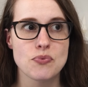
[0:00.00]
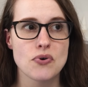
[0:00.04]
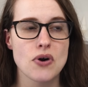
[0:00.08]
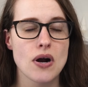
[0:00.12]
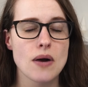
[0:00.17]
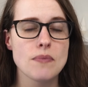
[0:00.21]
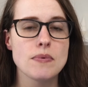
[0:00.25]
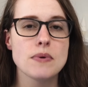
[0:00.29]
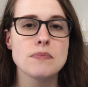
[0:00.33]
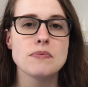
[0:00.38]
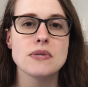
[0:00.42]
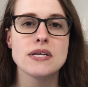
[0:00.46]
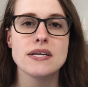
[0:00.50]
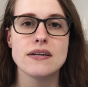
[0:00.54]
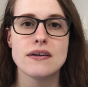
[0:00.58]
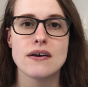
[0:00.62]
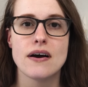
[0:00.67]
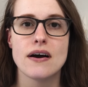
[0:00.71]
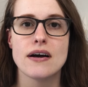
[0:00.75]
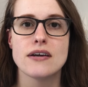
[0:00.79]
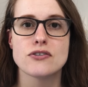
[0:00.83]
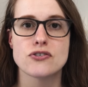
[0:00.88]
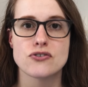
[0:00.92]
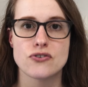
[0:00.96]
probably
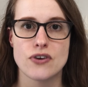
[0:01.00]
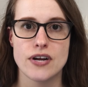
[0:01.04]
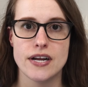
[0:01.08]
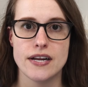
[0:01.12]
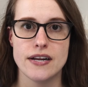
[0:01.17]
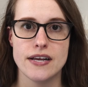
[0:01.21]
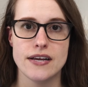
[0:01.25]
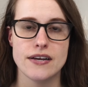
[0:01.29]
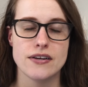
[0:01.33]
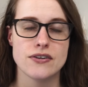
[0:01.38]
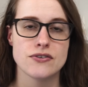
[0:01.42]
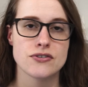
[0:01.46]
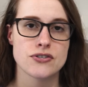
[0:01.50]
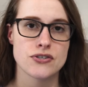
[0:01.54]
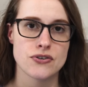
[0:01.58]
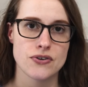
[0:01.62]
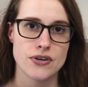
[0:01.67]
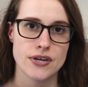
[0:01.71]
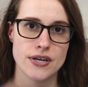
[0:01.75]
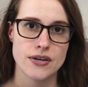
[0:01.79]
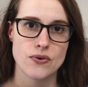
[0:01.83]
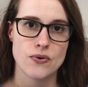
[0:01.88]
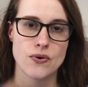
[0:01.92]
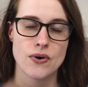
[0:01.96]
not training
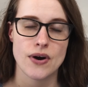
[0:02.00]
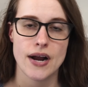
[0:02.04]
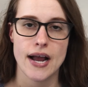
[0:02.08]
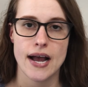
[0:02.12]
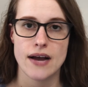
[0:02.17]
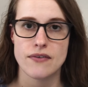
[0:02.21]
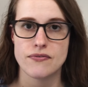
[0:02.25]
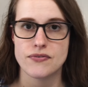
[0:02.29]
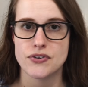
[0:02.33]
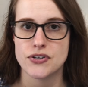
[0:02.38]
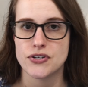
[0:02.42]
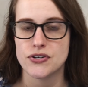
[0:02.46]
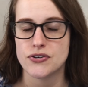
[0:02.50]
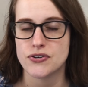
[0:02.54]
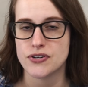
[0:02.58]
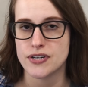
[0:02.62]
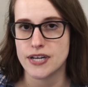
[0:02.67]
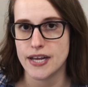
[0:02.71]
during or after your